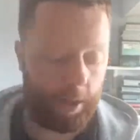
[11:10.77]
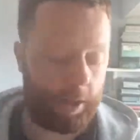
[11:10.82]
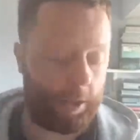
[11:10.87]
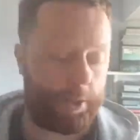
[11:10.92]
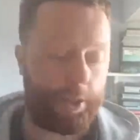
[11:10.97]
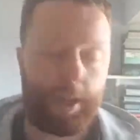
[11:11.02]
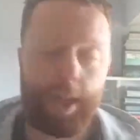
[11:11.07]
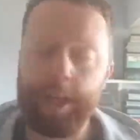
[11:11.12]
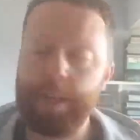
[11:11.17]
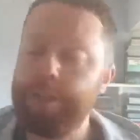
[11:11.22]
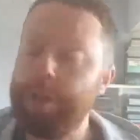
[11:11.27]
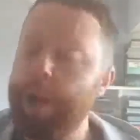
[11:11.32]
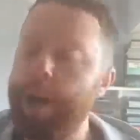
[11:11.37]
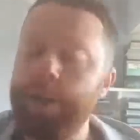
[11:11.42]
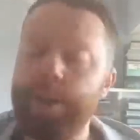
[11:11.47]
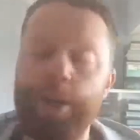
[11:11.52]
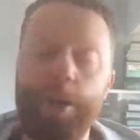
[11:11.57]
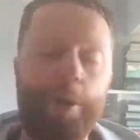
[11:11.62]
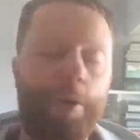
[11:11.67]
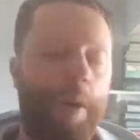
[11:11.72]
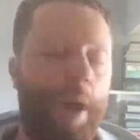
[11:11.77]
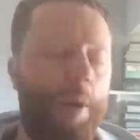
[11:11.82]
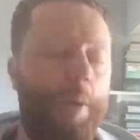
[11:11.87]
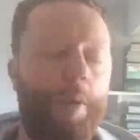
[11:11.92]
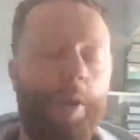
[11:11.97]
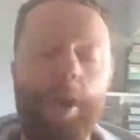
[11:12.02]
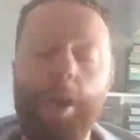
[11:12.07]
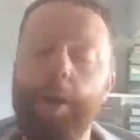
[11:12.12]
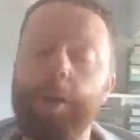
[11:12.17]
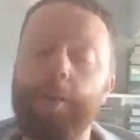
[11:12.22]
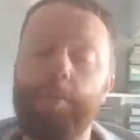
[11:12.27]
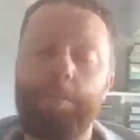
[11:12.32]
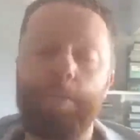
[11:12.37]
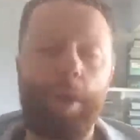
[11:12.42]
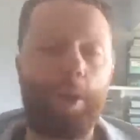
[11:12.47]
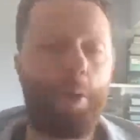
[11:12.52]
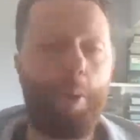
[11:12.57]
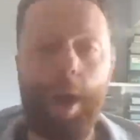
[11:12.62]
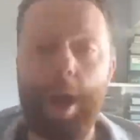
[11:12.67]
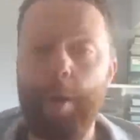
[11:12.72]
So yeah, Sergio Aguero. Look,
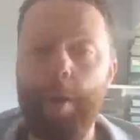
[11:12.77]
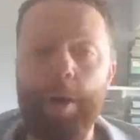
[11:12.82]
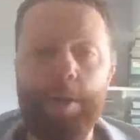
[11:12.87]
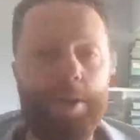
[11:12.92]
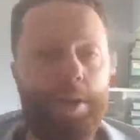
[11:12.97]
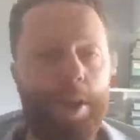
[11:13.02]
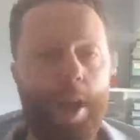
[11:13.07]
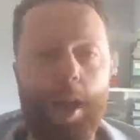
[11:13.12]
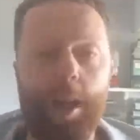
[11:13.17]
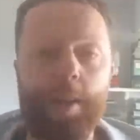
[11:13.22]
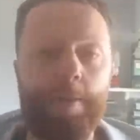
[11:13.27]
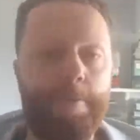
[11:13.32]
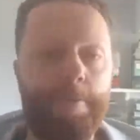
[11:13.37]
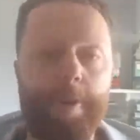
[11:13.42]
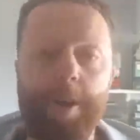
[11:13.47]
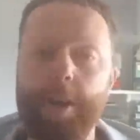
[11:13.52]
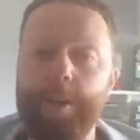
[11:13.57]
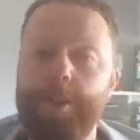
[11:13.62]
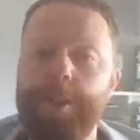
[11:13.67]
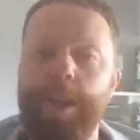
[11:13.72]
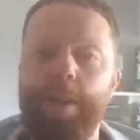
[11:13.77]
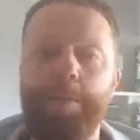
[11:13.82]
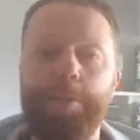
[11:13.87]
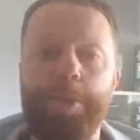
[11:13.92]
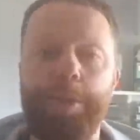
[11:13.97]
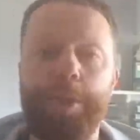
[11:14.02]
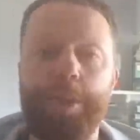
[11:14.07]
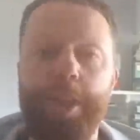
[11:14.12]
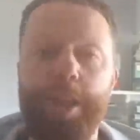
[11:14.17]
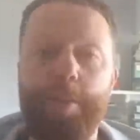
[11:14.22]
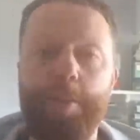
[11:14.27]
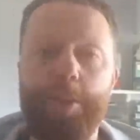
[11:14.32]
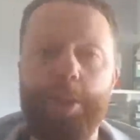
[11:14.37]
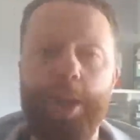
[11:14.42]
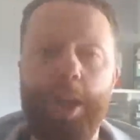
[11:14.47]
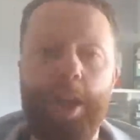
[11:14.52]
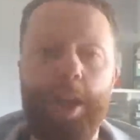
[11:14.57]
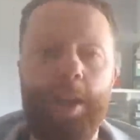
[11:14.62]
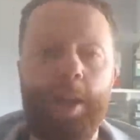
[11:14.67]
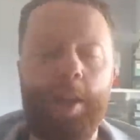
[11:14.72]
Aguero, Sterling, first names on the team
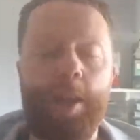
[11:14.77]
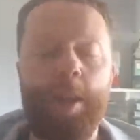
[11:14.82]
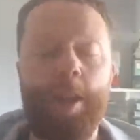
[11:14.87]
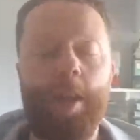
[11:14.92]
sheet.